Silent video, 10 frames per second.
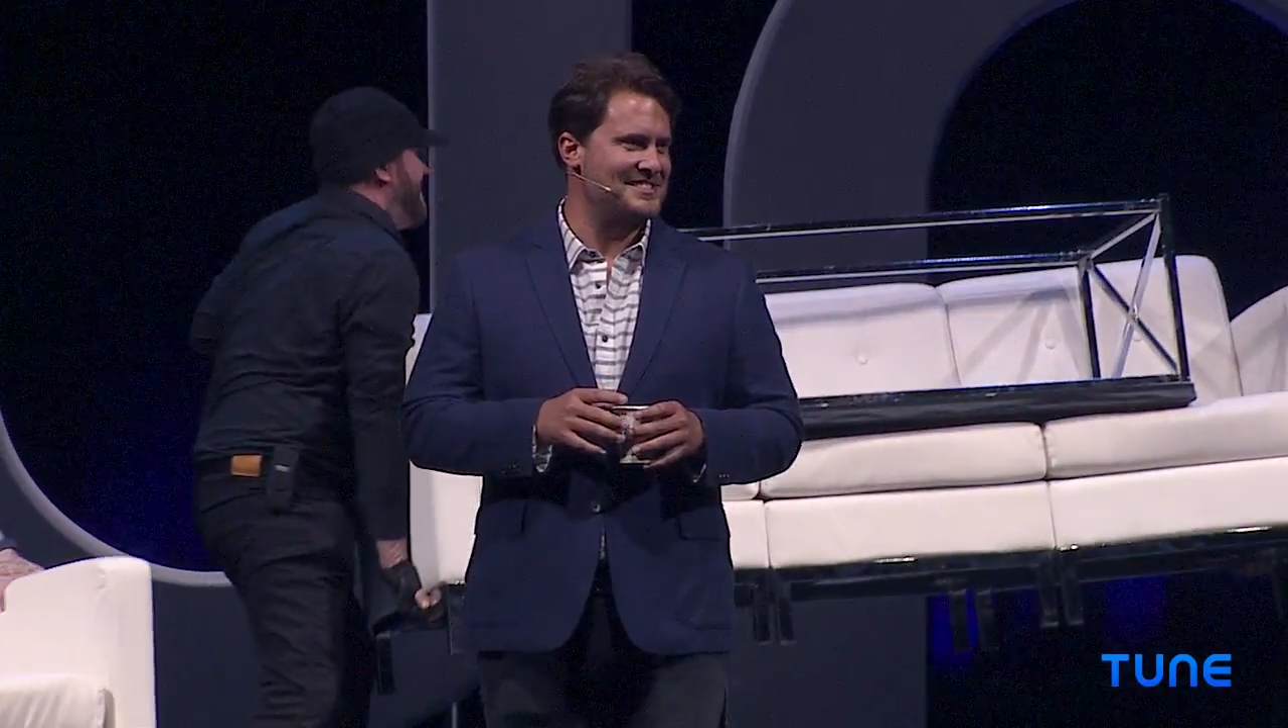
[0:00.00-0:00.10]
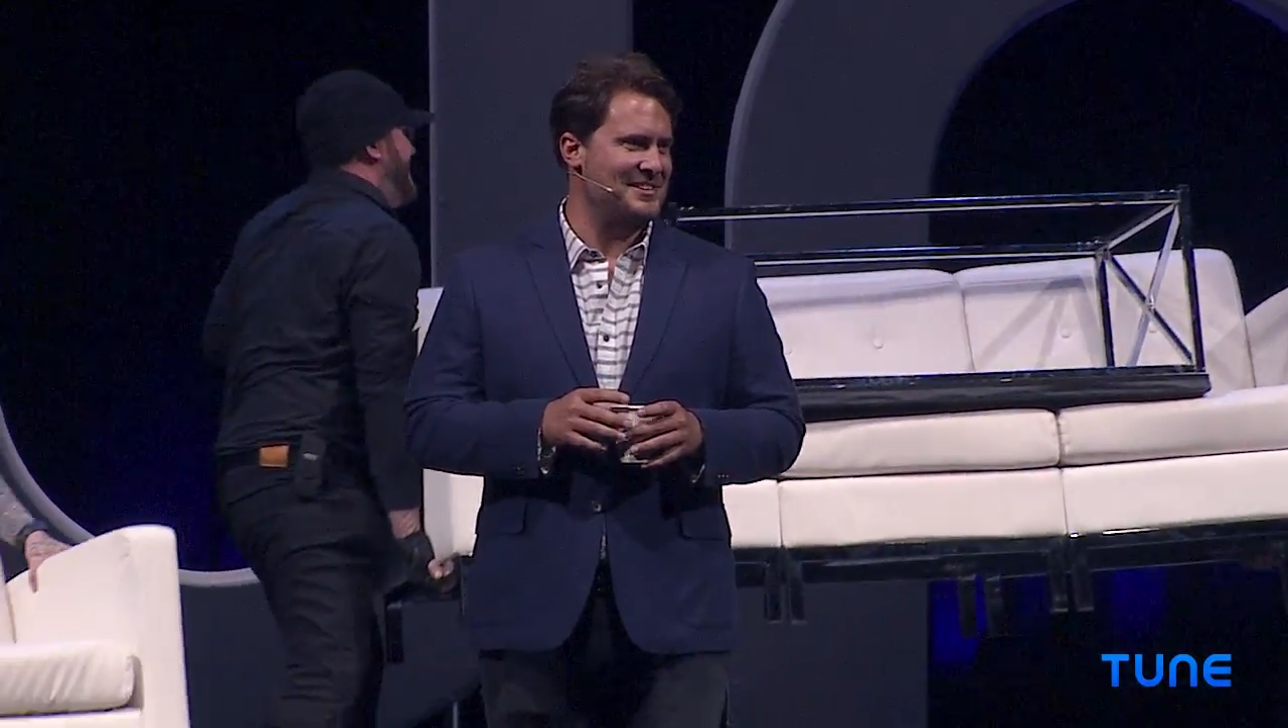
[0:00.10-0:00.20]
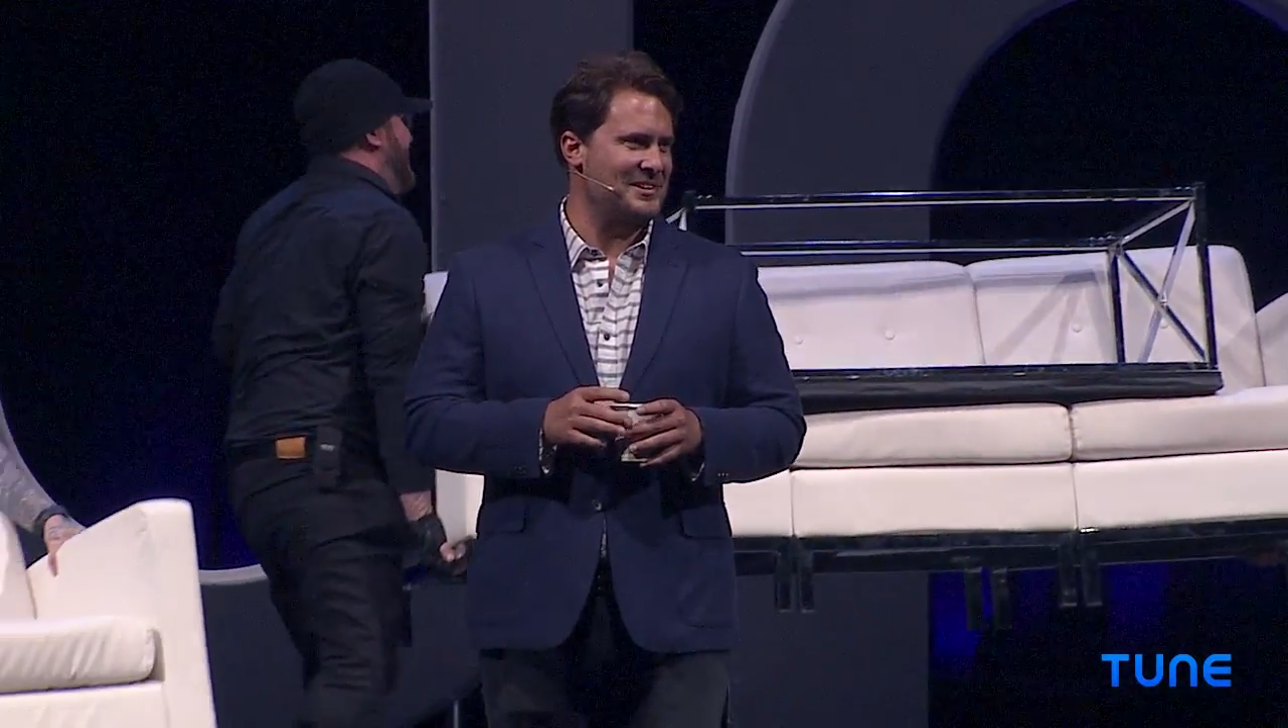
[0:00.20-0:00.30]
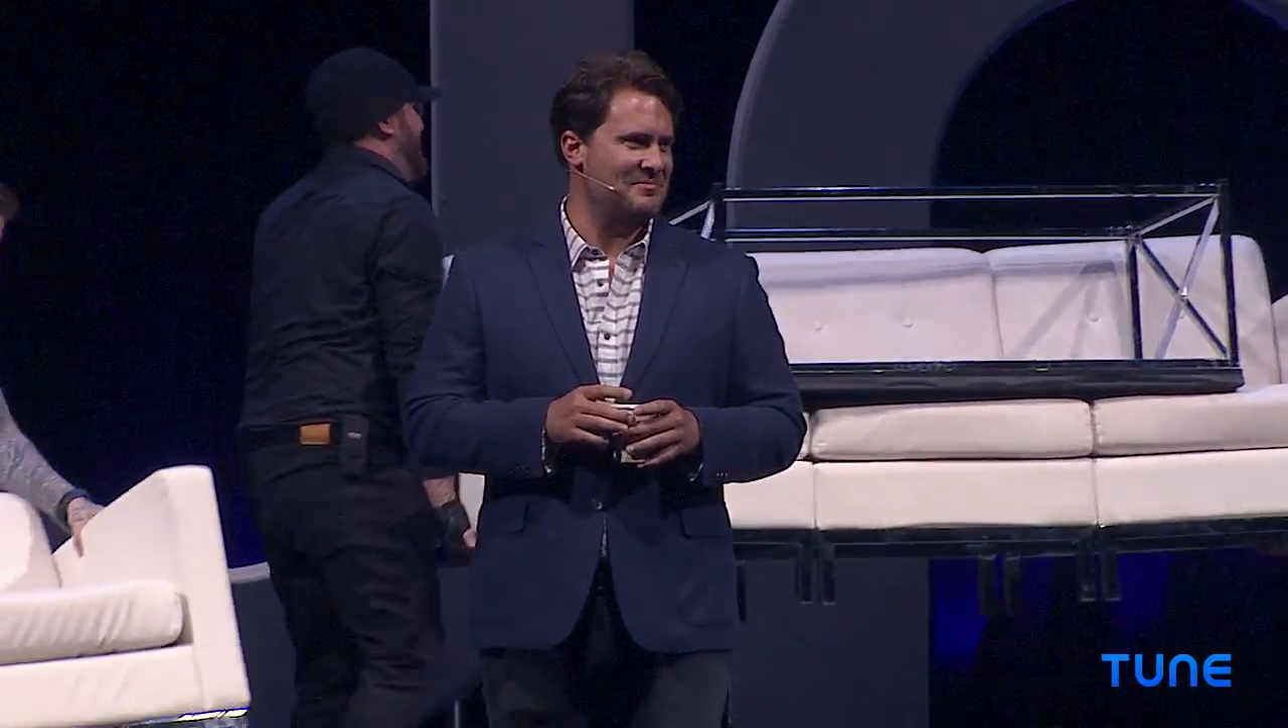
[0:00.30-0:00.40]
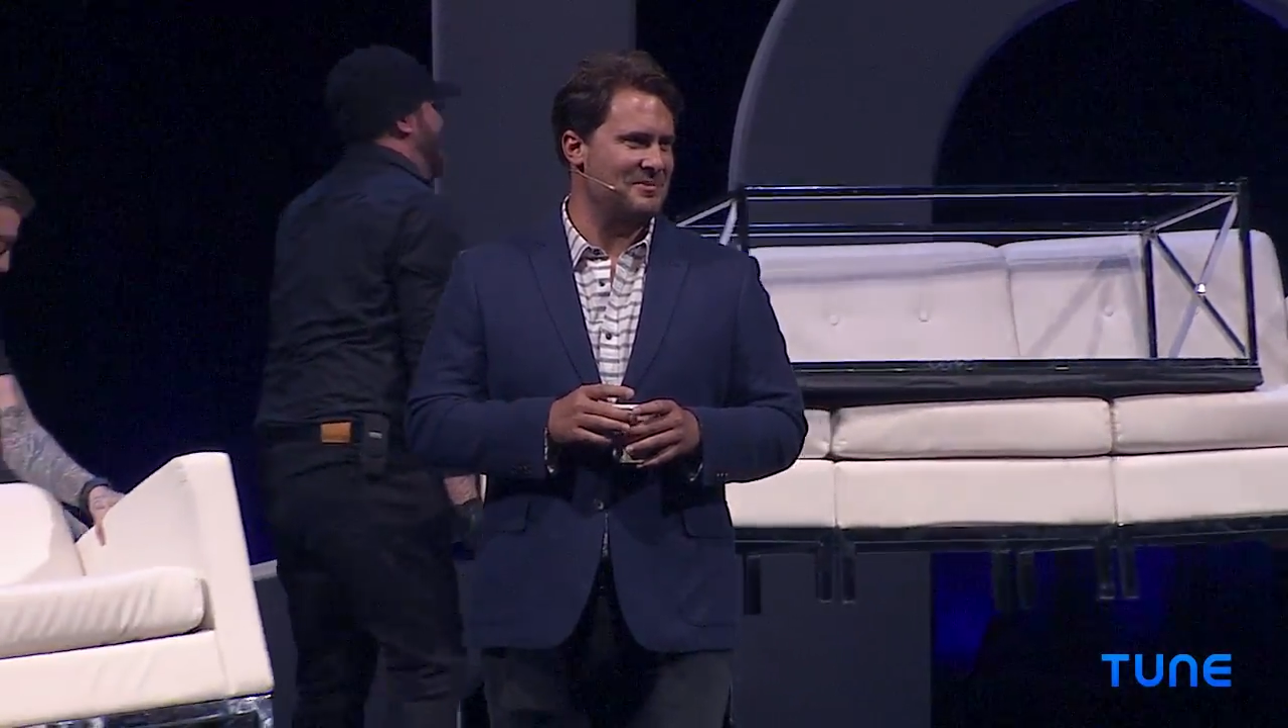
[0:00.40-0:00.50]

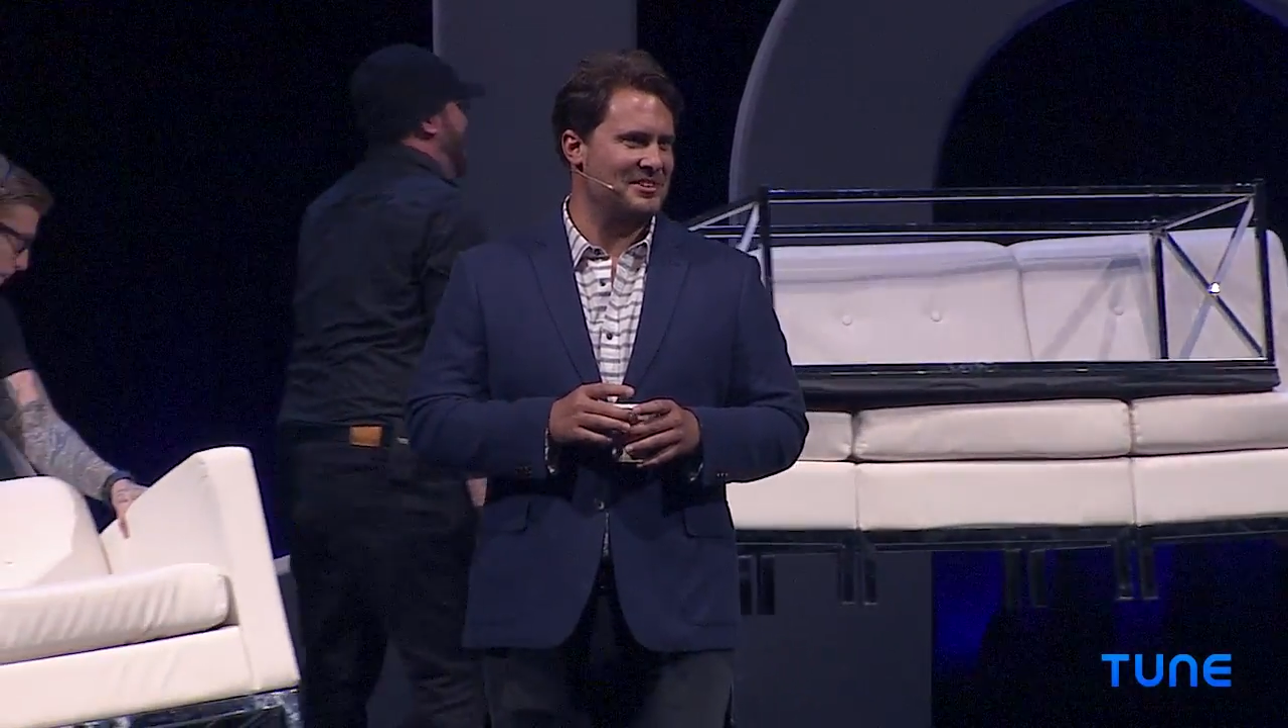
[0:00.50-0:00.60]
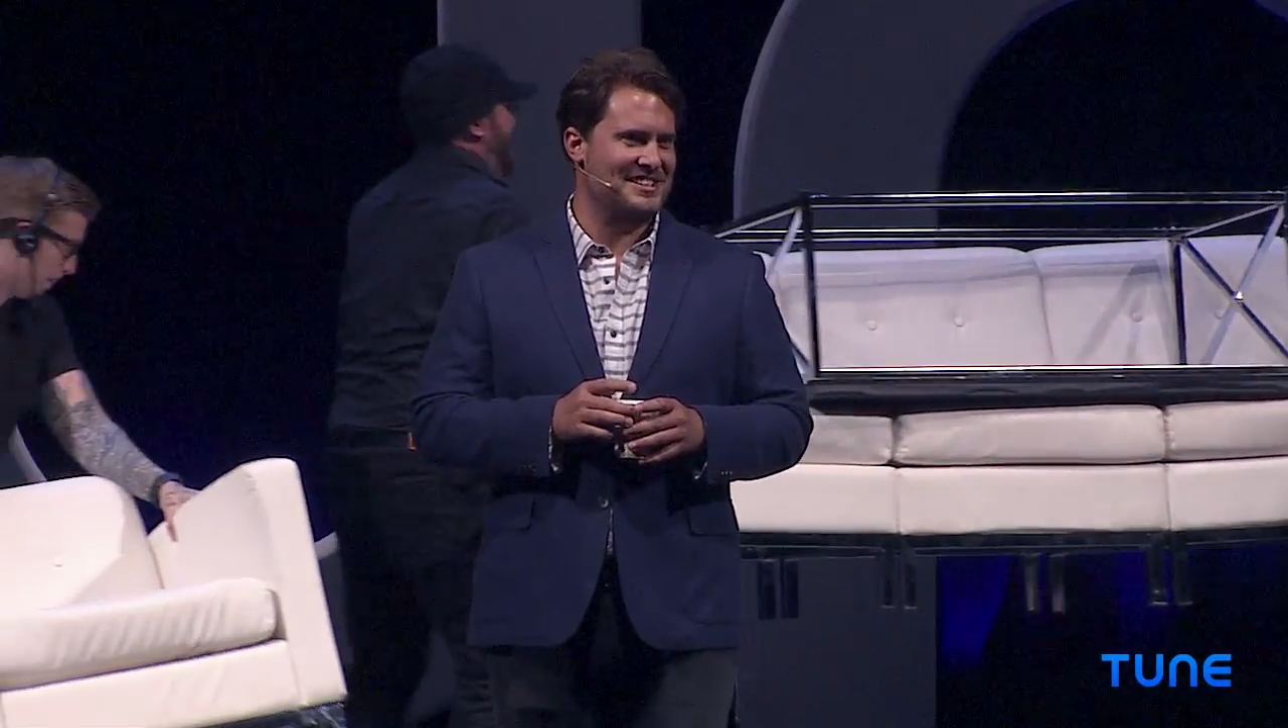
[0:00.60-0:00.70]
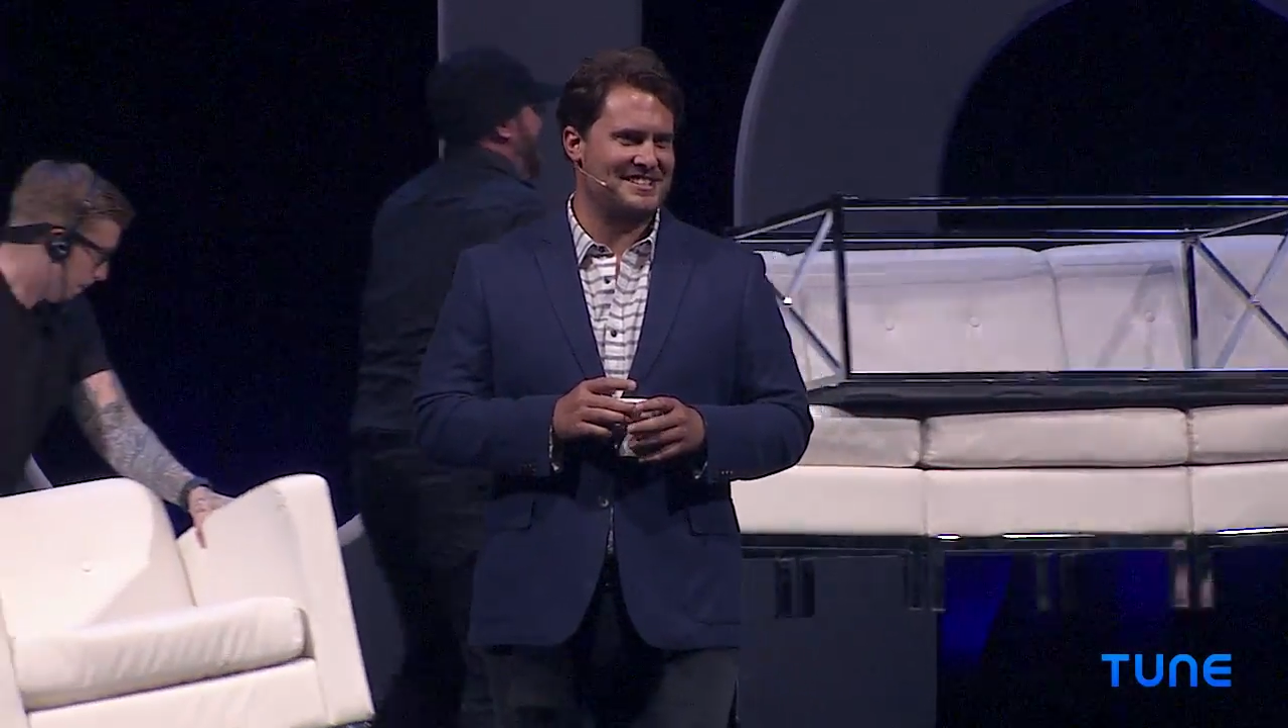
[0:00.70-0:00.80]
so I'm really